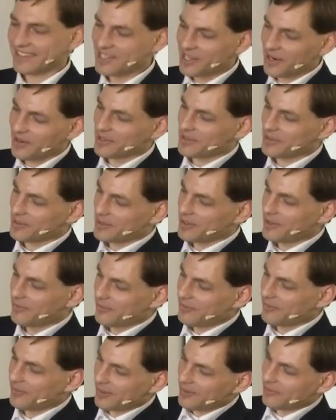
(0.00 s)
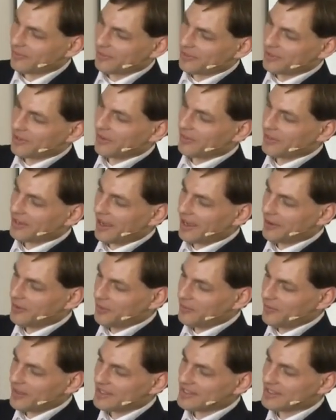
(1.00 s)
show you if you don't. I
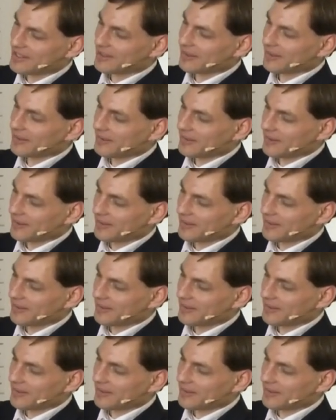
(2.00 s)
convince you.